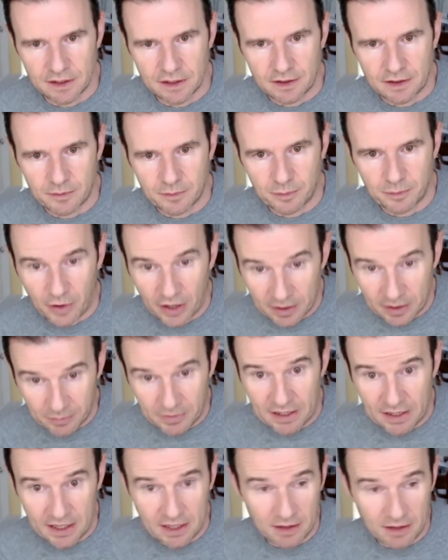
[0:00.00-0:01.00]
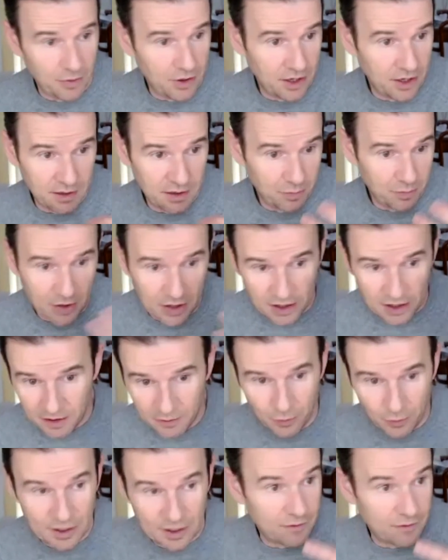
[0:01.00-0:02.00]
by me, by
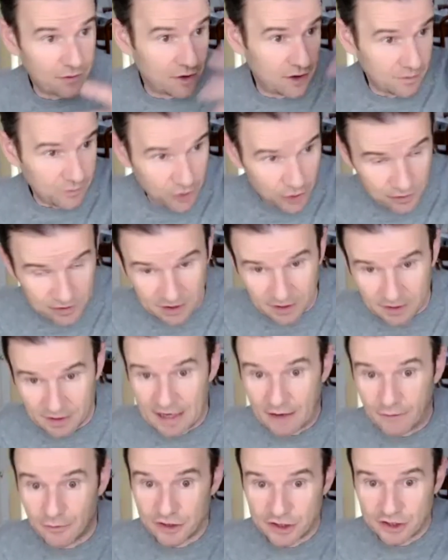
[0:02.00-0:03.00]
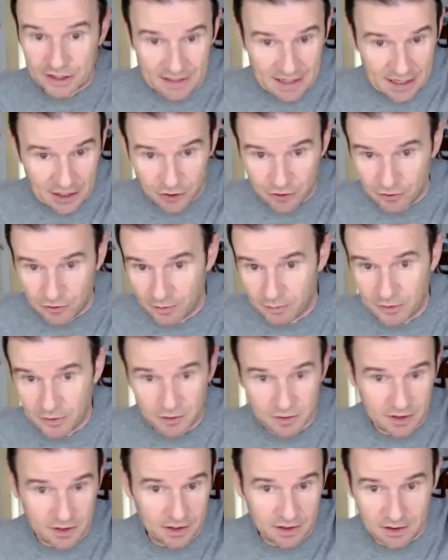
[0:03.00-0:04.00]
whatever, leveraging nature and
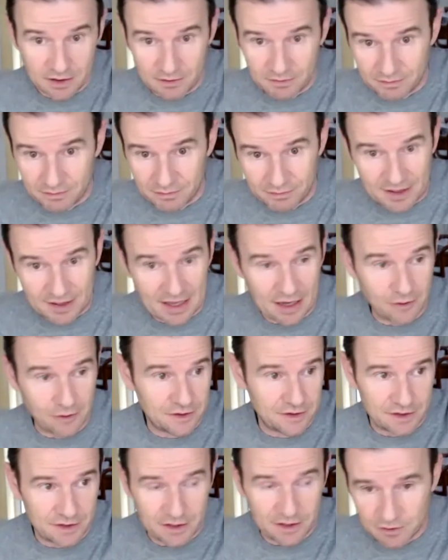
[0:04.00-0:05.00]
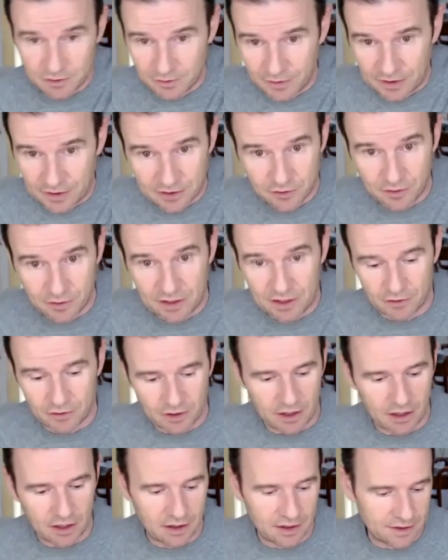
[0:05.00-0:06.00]
music and thousands of years of history here in
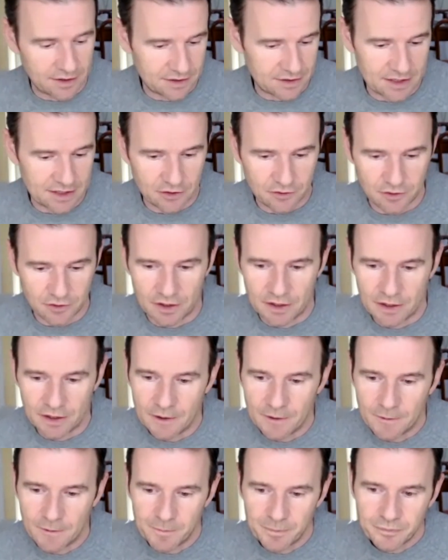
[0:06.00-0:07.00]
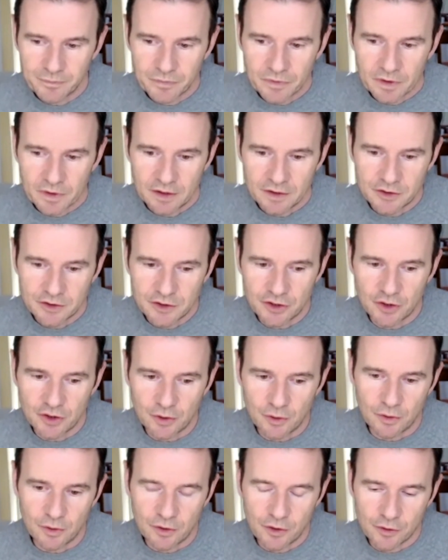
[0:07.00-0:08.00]
Ireland, etc.,
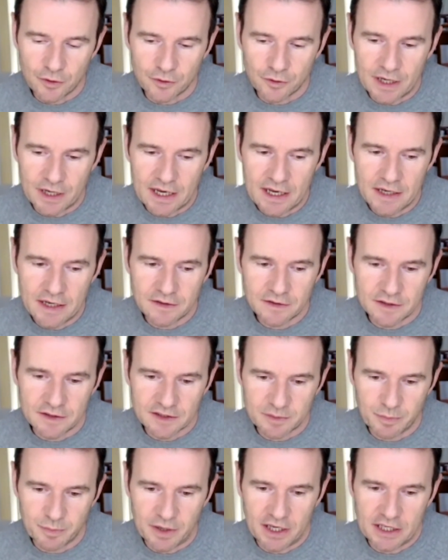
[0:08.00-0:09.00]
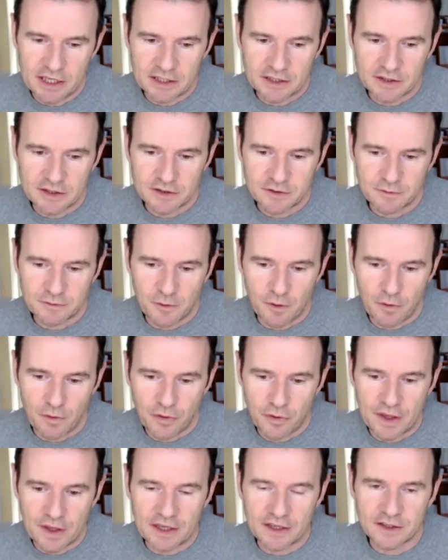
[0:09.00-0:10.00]
to create the space for
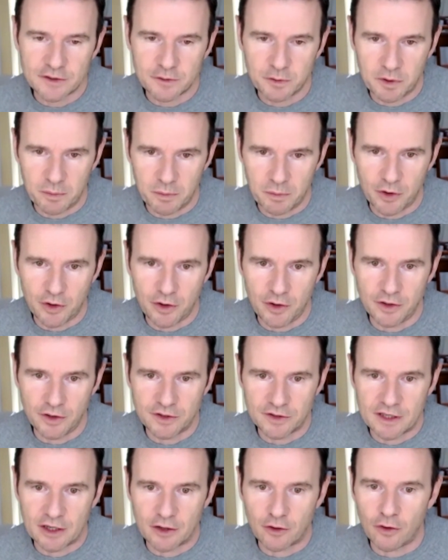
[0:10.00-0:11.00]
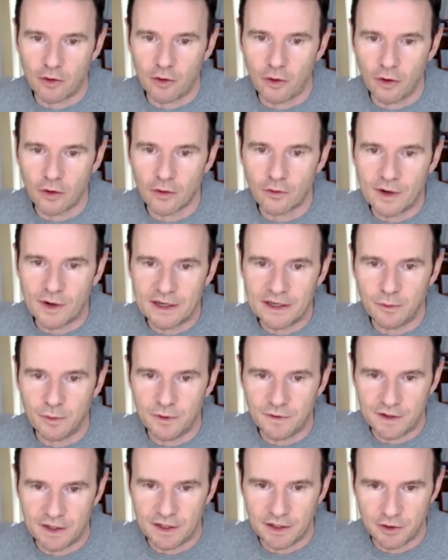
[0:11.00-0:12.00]
things to emerge that are already
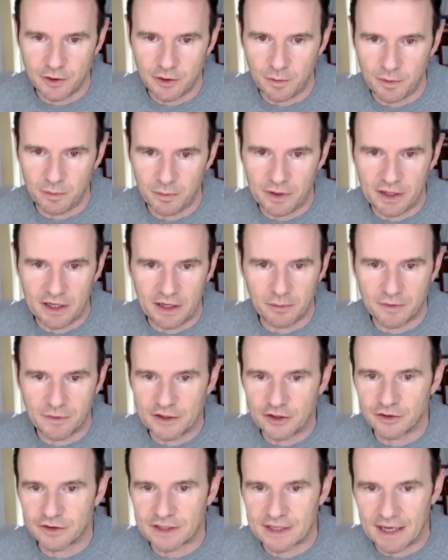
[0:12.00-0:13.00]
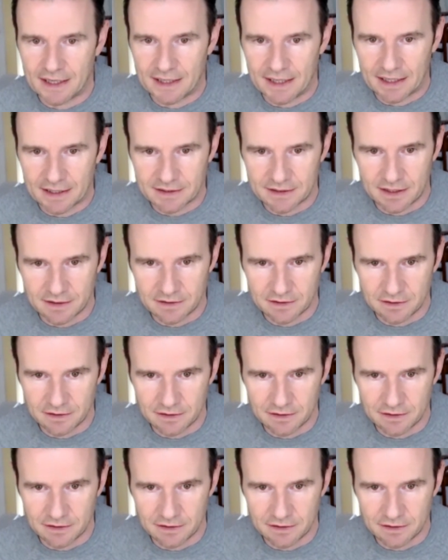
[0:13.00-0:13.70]
within a human being, but they just can't access it.